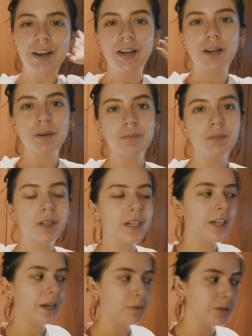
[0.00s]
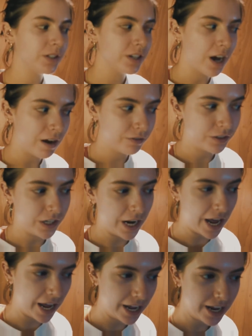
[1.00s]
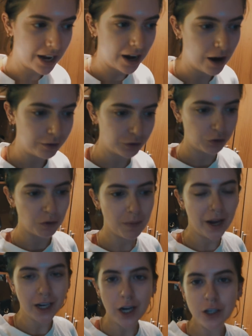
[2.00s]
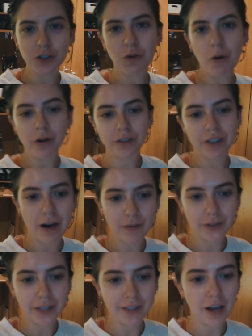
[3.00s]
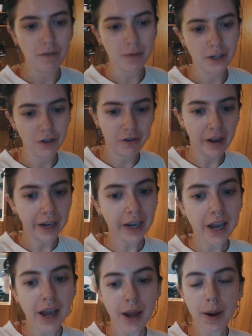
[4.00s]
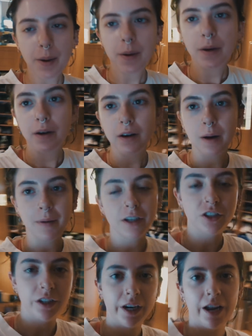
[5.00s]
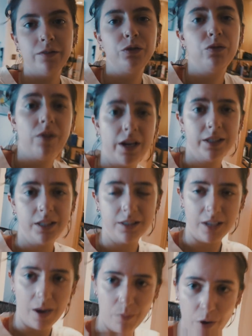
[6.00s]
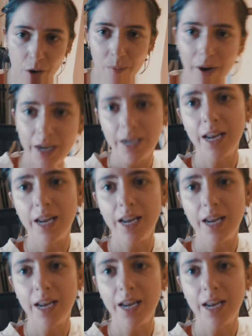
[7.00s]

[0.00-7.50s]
um, it was tough today after all my squats and everything that I've been doing. I'm actually going to have to rest this camera on my